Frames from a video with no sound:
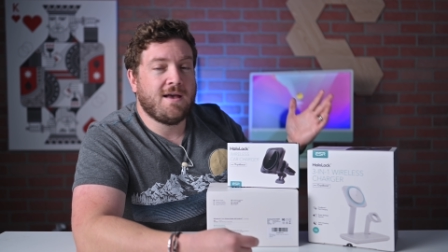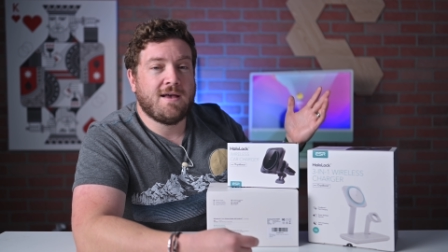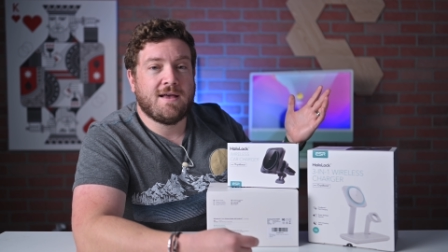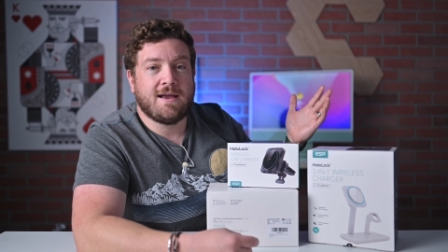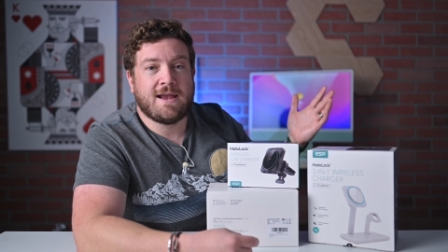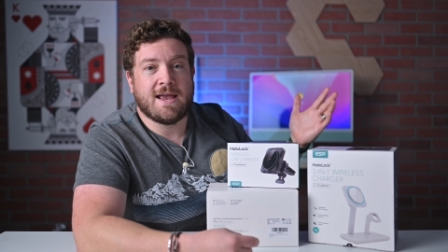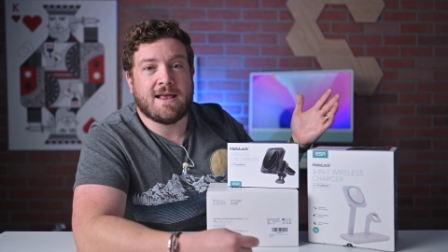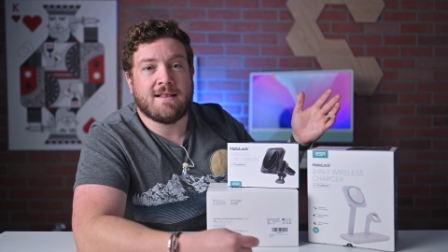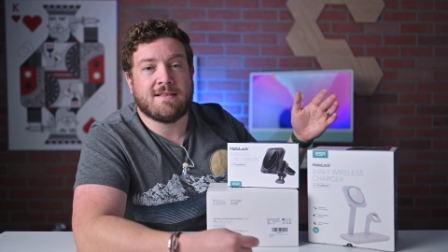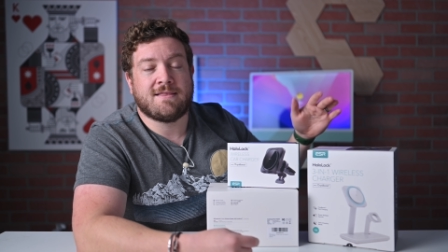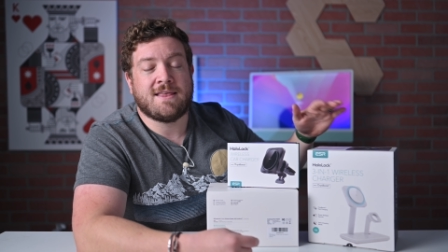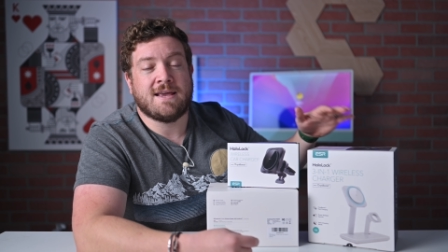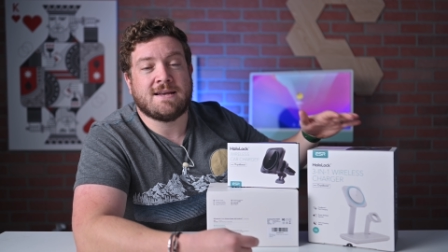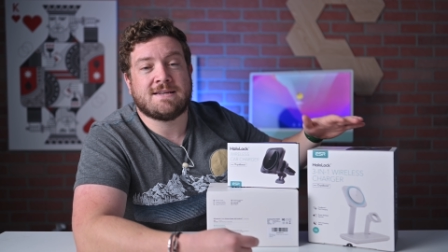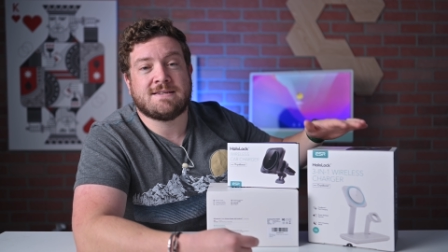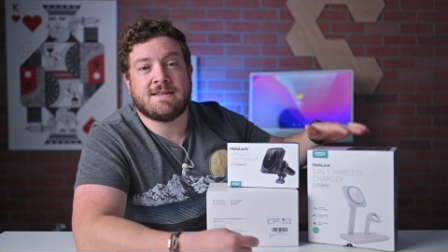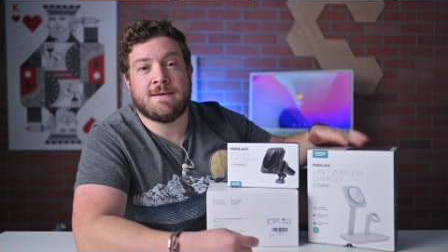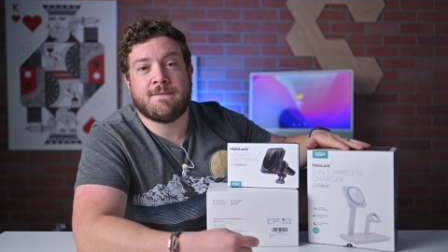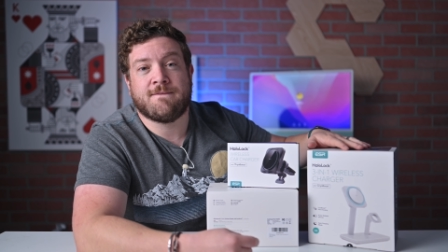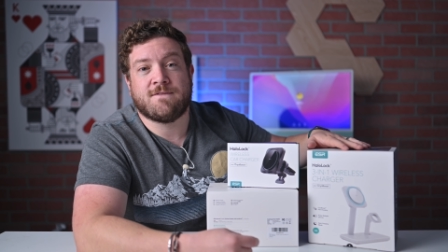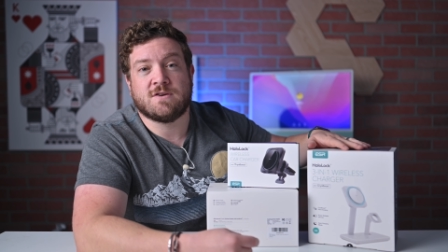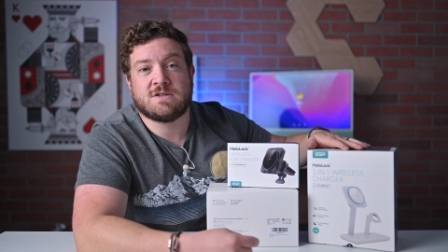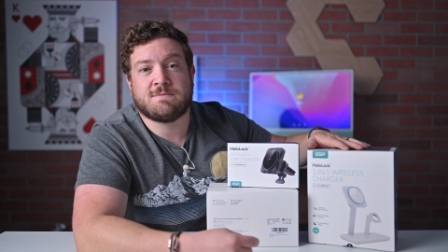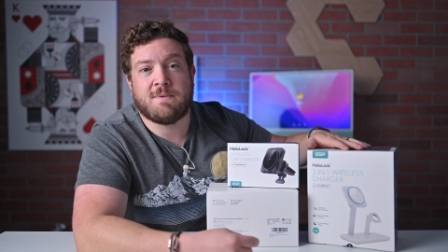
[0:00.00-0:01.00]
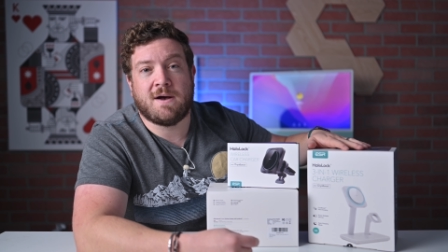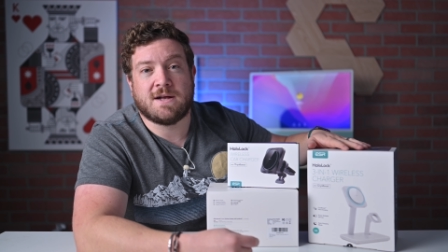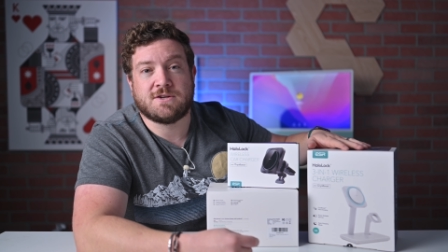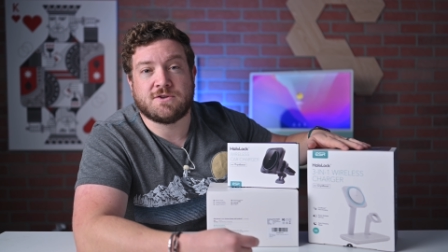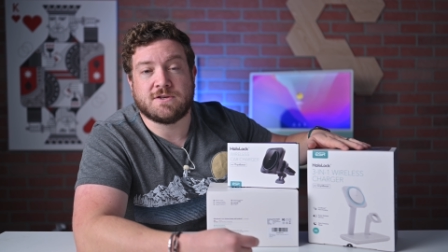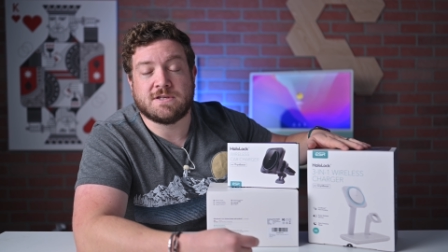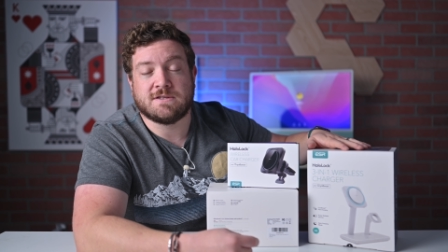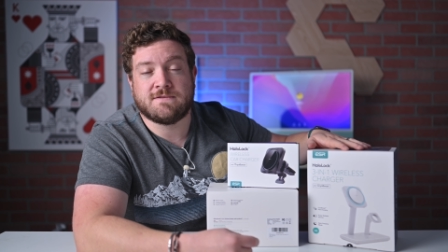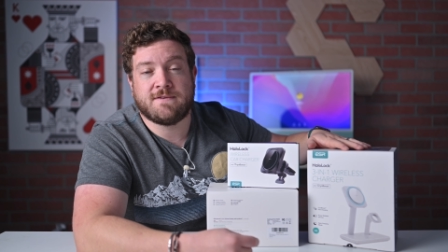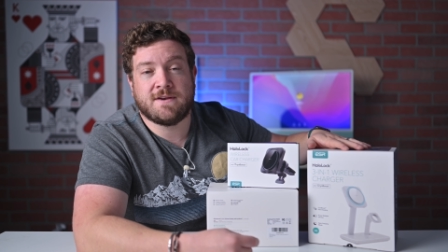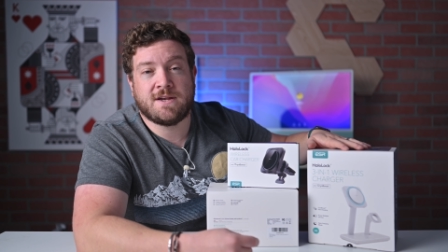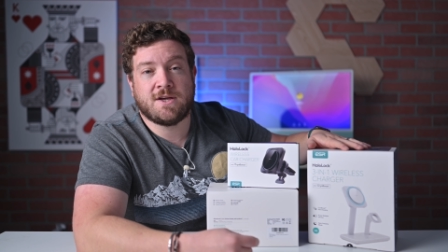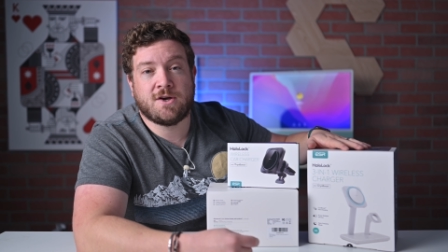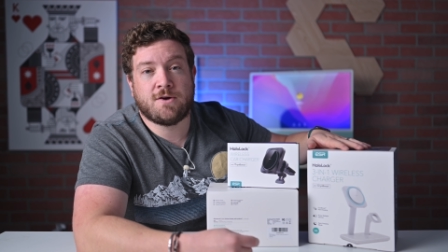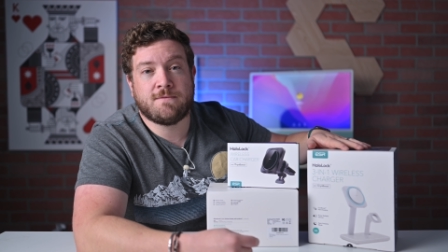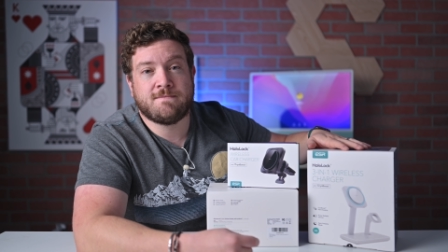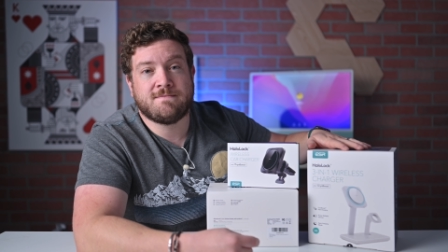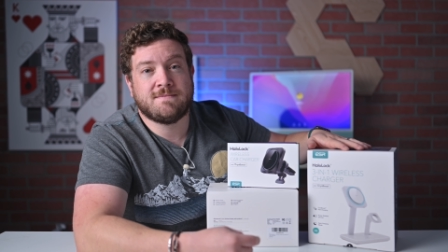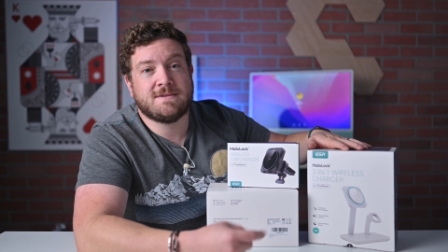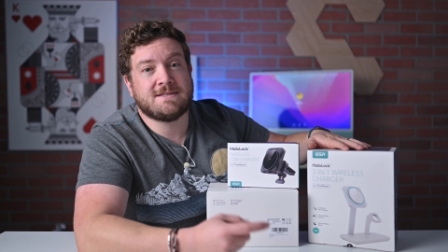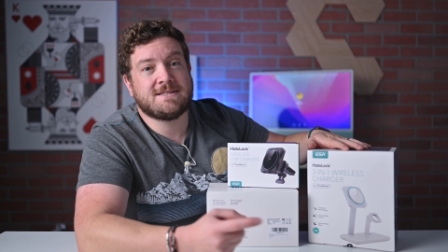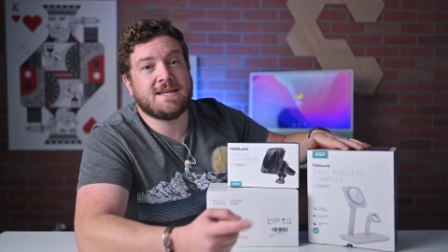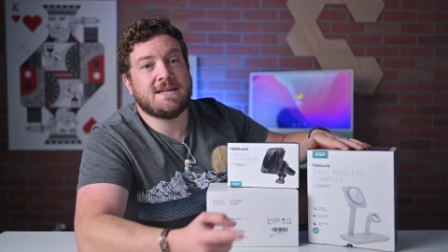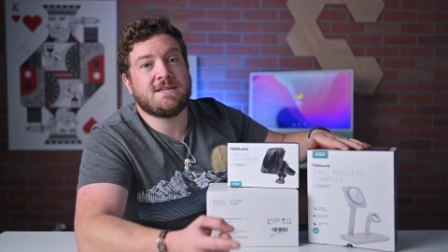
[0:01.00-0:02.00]
Again, thanks to them for sponsoring this video.
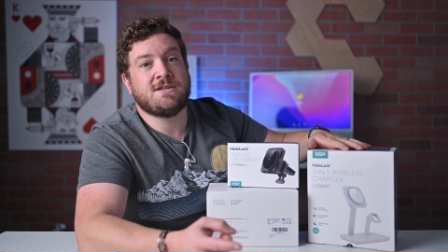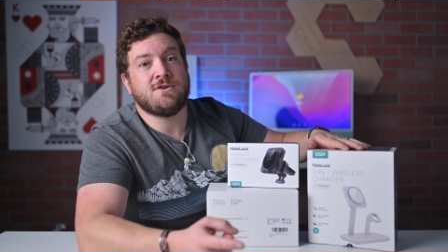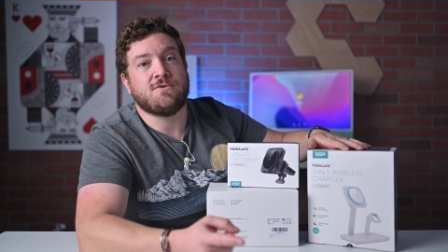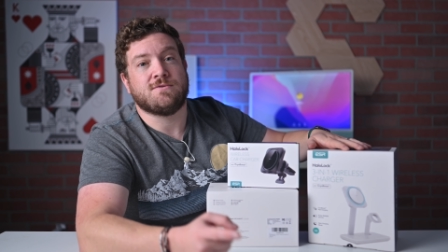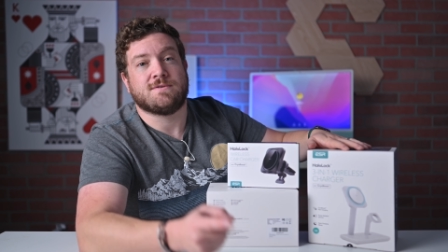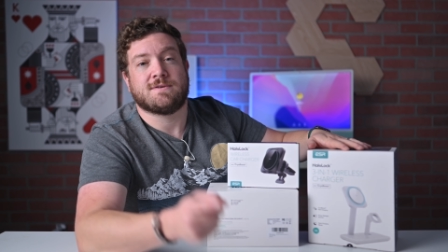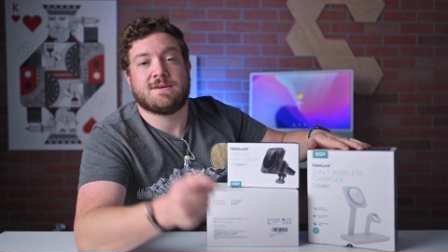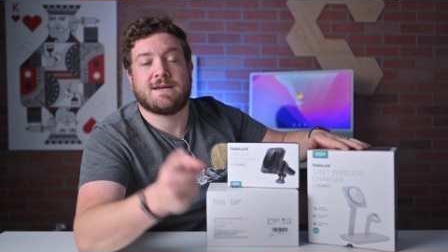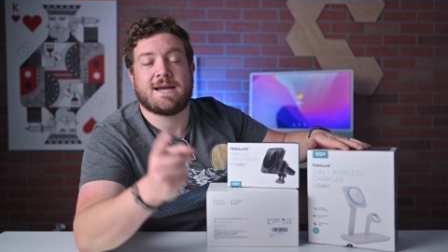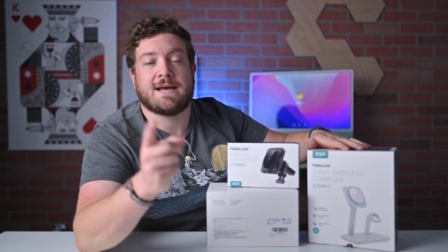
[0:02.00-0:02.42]
Stay tuned,